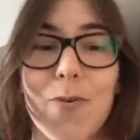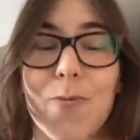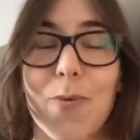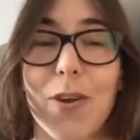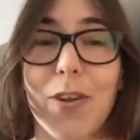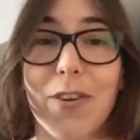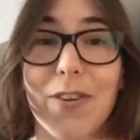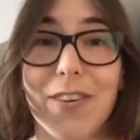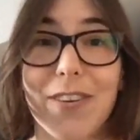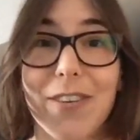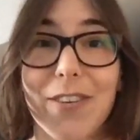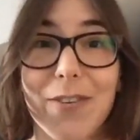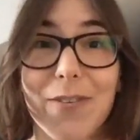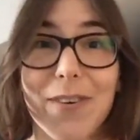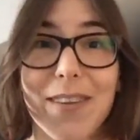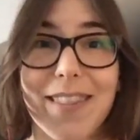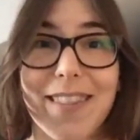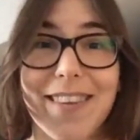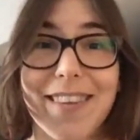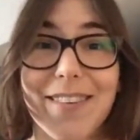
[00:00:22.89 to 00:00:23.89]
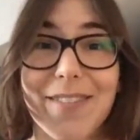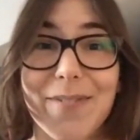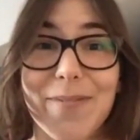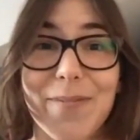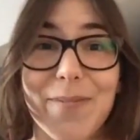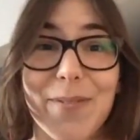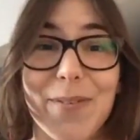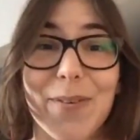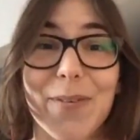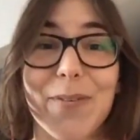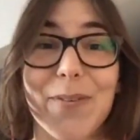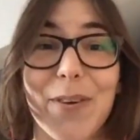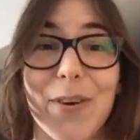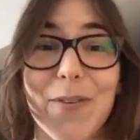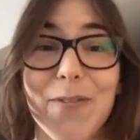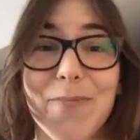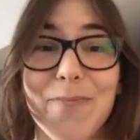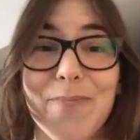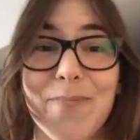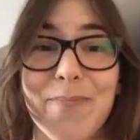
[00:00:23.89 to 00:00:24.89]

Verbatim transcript: what you can do with it. So Joe?